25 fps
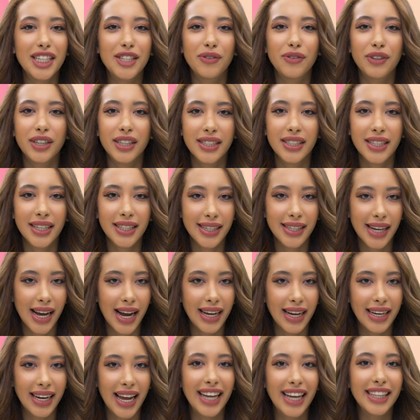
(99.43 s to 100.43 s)
is
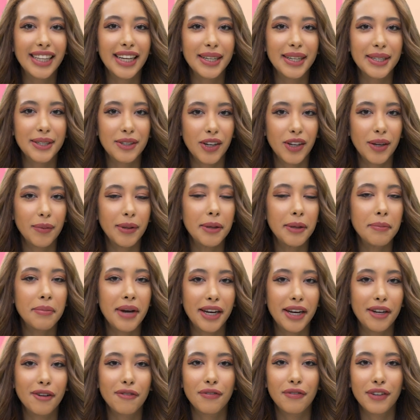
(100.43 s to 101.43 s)
versatile and extremely
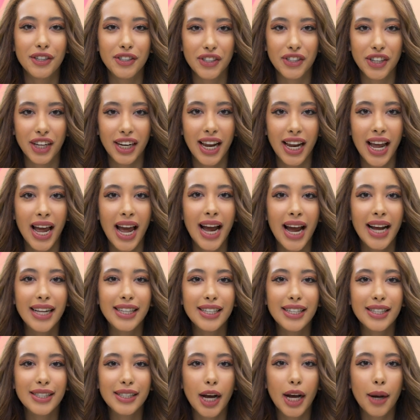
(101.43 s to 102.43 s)
beneficial. It
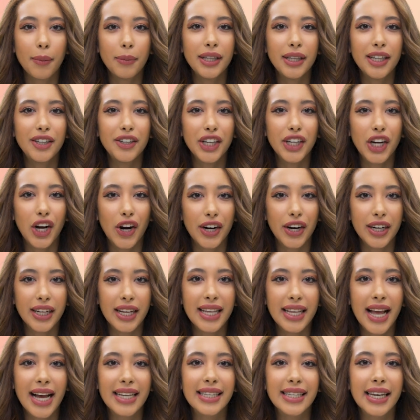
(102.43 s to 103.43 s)
is commonly
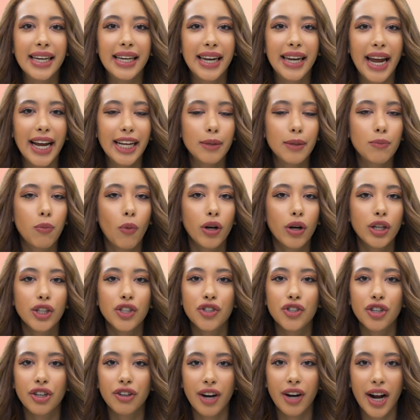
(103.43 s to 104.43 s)
regarded as a great
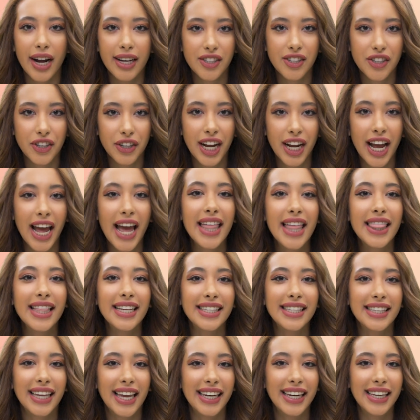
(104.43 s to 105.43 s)
moisturizer in the
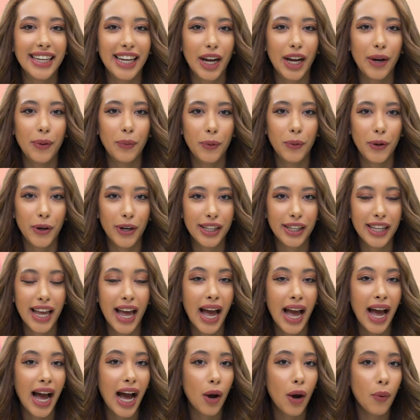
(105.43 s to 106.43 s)
skincare world.
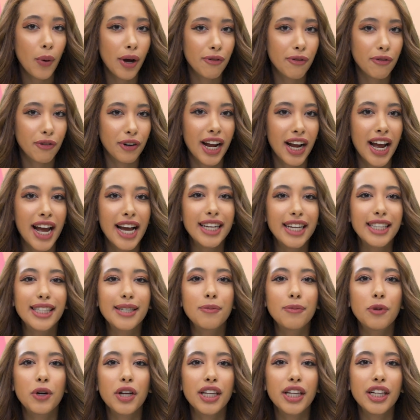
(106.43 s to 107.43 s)
However, it's
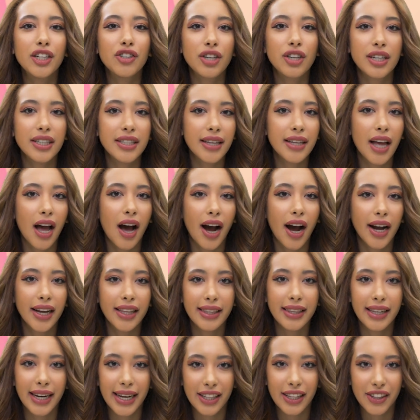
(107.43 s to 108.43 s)
more than just a
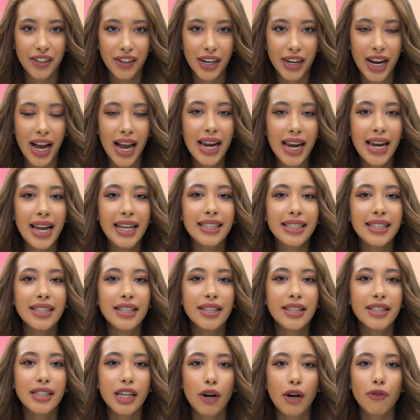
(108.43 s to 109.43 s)
hydrator. Let's
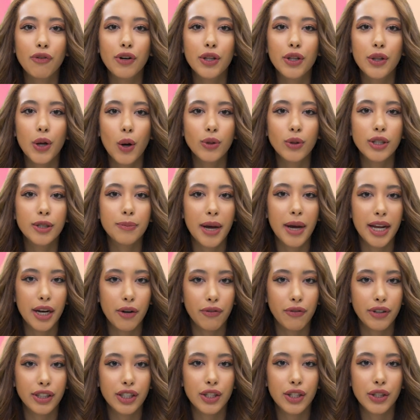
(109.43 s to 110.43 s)
discover those
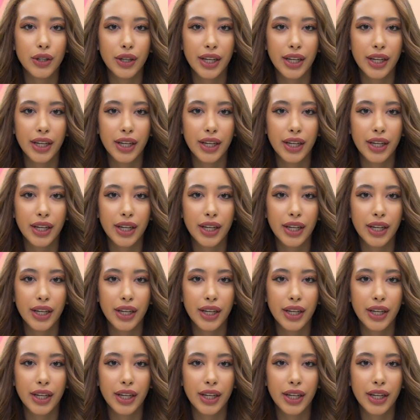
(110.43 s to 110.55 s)
benefits